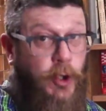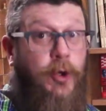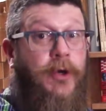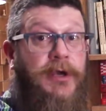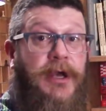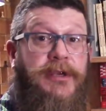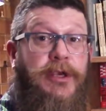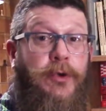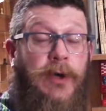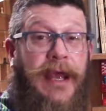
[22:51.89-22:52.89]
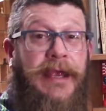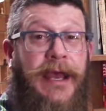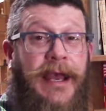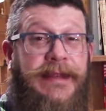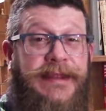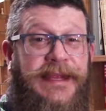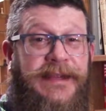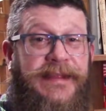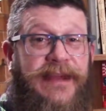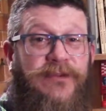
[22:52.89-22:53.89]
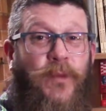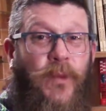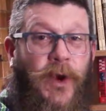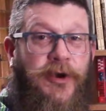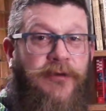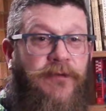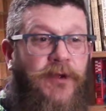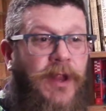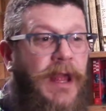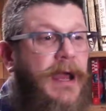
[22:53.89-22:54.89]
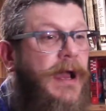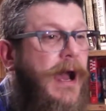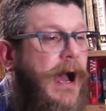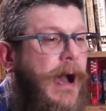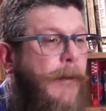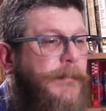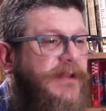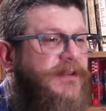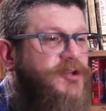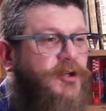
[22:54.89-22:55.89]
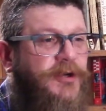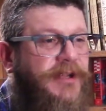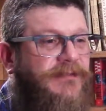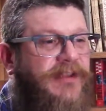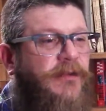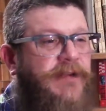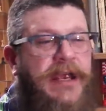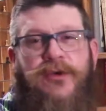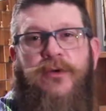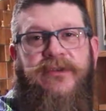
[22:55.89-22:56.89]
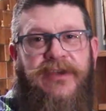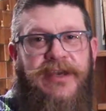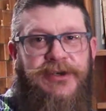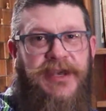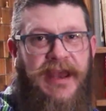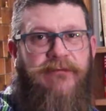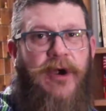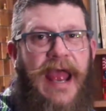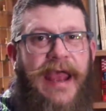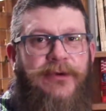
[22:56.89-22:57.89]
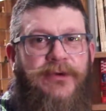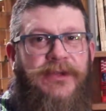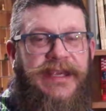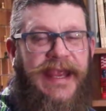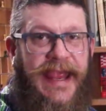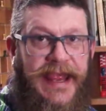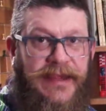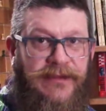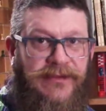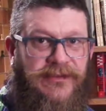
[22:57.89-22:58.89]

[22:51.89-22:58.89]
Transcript: Good on you. I think that's wonderful. But the journey of self-actualization never actually ends.